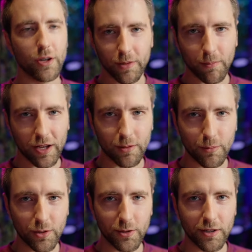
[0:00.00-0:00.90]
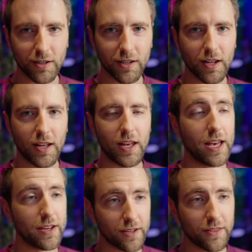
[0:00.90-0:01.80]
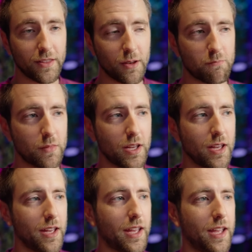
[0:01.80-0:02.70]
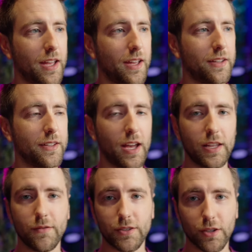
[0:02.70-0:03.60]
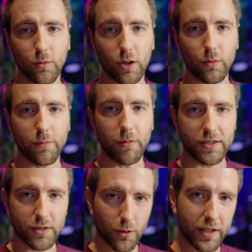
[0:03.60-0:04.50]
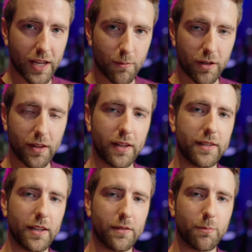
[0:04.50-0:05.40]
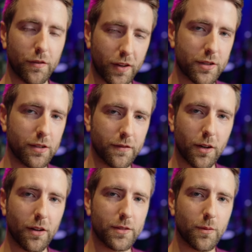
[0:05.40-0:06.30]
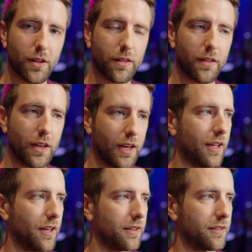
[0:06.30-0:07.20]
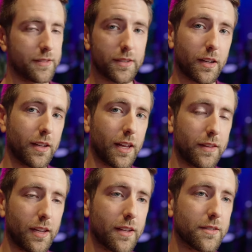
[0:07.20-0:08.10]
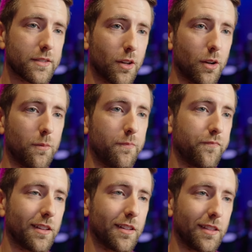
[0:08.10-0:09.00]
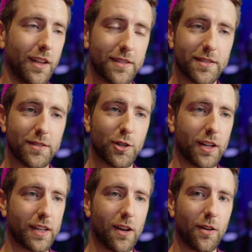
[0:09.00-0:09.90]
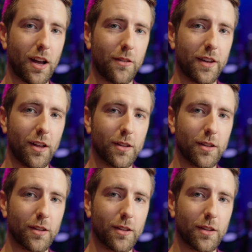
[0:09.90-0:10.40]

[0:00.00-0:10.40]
them in my computer, edited them, and I even took one with my Sony camera that I take professional photos with and stuck it at the end, so let's check out how they all